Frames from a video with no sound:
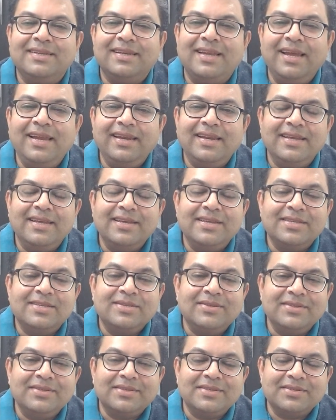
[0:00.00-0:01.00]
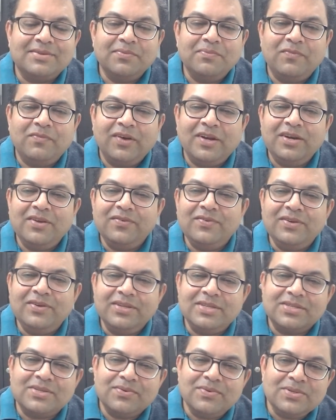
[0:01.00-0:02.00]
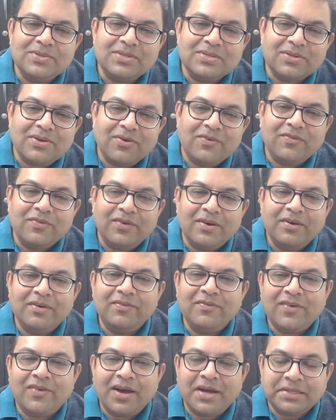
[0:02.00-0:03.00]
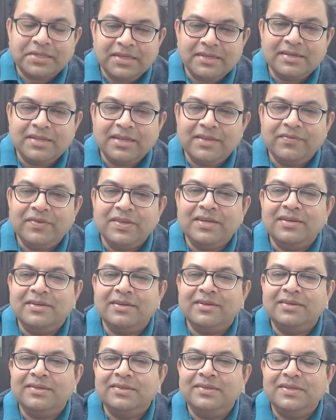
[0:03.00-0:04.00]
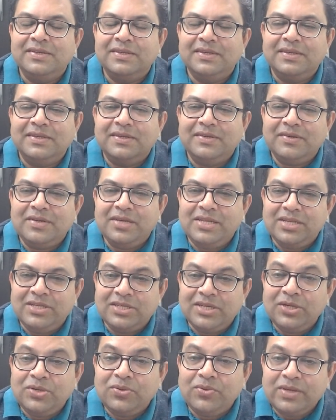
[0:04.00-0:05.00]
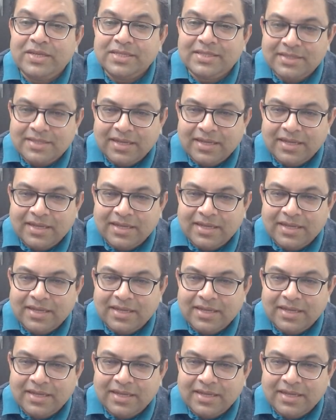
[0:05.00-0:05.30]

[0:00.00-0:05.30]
Right? So, a wonderful discourse of a father giving a teaching to his